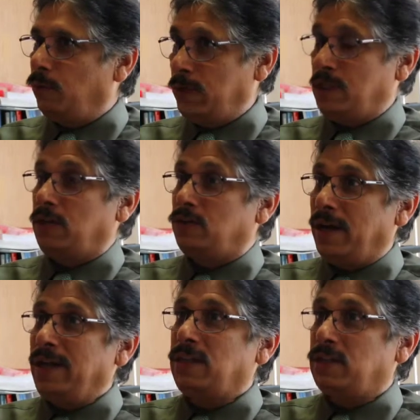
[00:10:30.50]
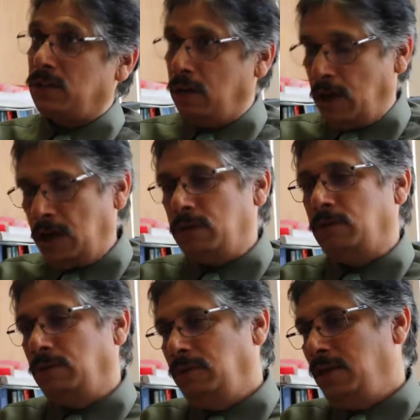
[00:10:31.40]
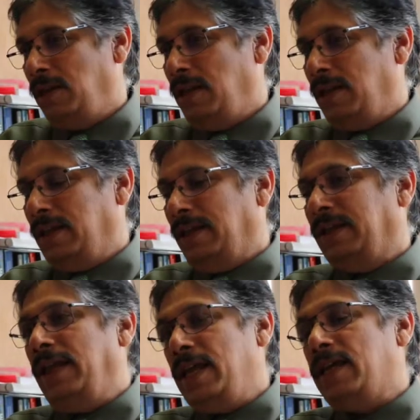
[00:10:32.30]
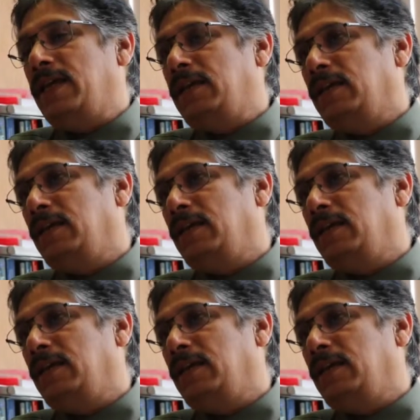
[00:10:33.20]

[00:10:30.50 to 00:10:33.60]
which are trying to grow, there